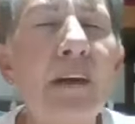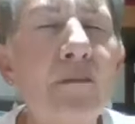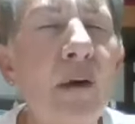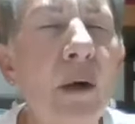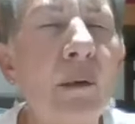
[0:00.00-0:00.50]

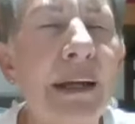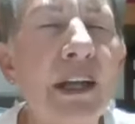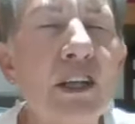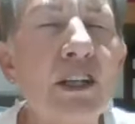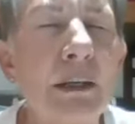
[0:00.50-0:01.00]
for our
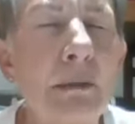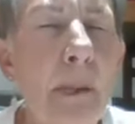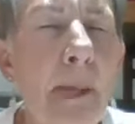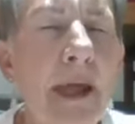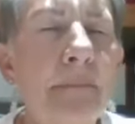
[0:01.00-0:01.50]
nation.
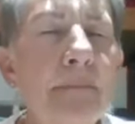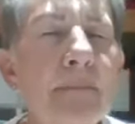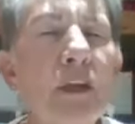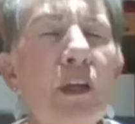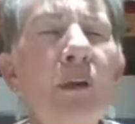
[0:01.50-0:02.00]

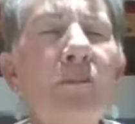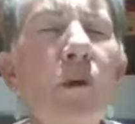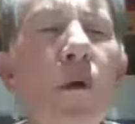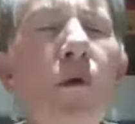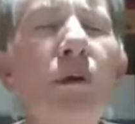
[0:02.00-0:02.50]
You have
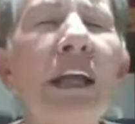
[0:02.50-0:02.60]
called